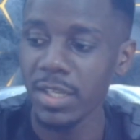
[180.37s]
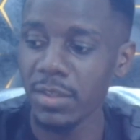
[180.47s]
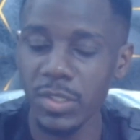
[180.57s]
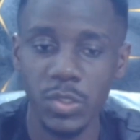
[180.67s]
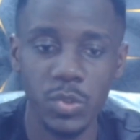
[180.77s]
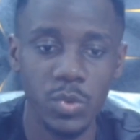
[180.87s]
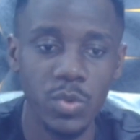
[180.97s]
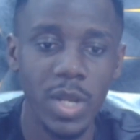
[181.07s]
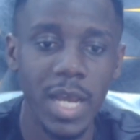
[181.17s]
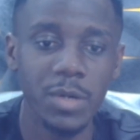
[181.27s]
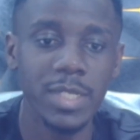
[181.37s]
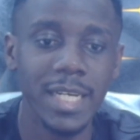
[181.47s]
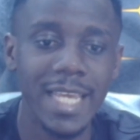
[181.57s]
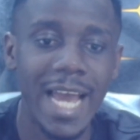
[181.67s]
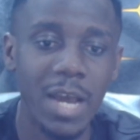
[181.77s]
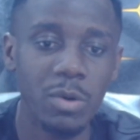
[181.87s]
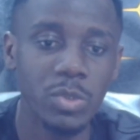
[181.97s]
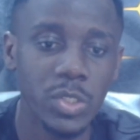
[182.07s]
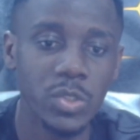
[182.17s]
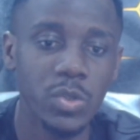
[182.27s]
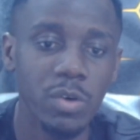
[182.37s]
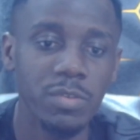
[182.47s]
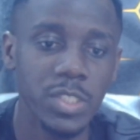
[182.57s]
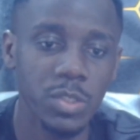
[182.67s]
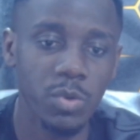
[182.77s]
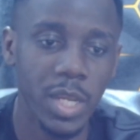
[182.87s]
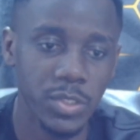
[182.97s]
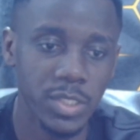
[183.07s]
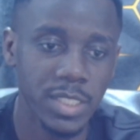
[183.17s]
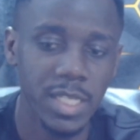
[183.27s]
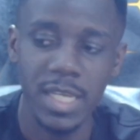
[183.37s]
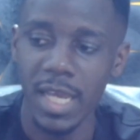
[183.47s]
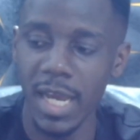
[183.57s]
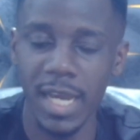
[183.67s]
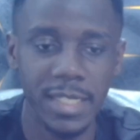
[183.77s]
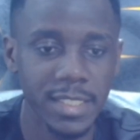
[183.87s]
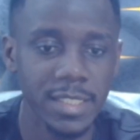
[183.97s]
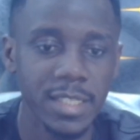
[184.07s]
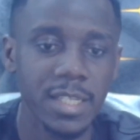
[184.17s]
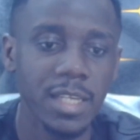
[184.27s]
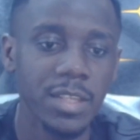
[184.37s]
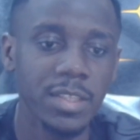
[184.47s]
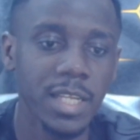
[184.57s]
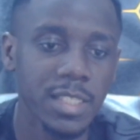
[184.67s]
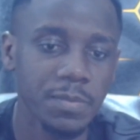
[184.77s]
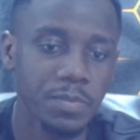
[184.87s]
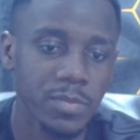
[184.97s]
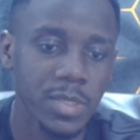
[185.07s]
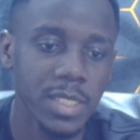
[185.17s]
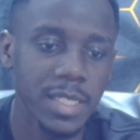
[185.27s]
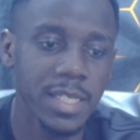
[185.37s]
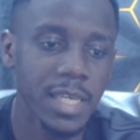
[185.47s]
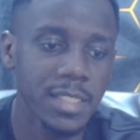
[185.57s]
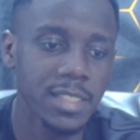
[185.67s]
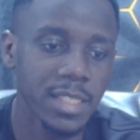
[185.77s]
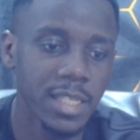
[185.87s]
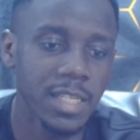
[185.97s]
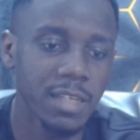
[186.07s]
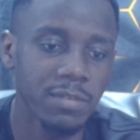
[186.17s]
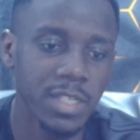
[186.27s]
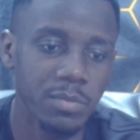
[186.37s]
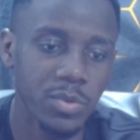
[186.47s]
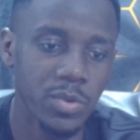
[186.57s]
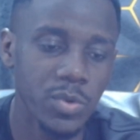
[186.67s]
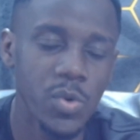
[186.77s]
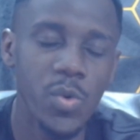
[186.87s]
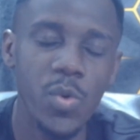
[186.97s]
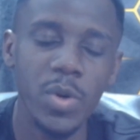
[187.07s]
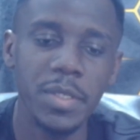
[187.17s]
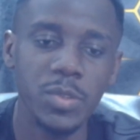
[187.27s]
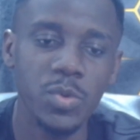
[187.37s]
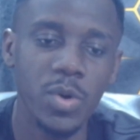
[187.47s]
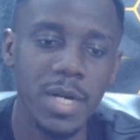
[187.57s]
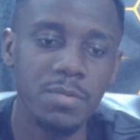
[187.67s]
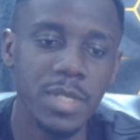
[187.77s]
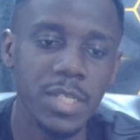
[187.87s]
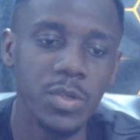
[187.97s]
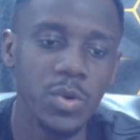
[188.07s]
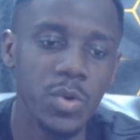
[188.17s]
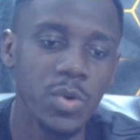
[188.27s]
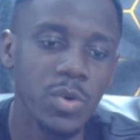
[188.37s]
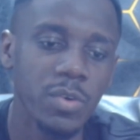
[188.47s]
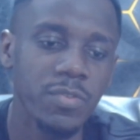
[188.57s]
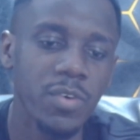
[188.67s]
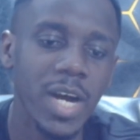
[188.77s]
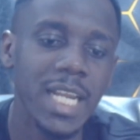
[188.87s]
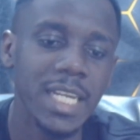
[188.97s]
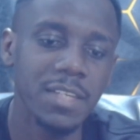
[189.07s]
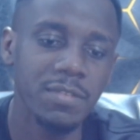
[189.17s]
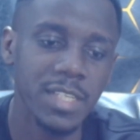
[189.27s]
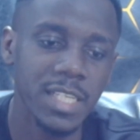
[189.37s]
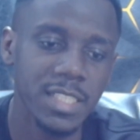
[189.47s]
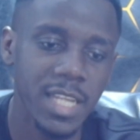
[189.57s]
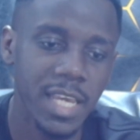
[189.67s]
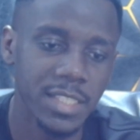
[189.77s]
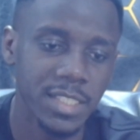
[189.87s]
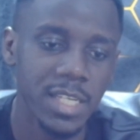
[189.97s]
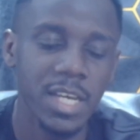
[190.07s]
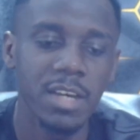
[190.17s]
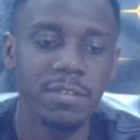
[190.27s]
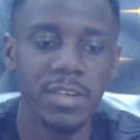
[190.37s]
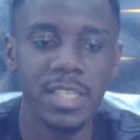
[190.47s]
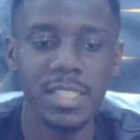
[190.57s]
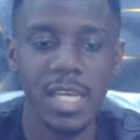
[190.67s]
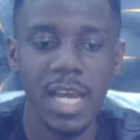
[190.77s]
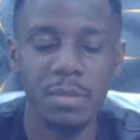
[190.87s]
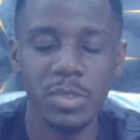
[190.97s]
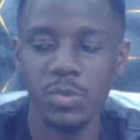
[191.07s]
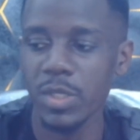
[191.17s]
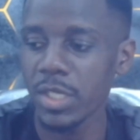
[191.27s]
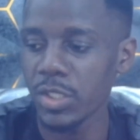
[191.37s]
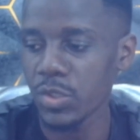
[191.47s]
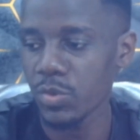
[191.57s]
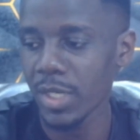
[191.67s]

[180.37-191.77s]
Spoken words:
These two are totally out of this equation, and that gates in Kevin De Bruyne, who is gonna really go for a late fitness test for his hamstring issue.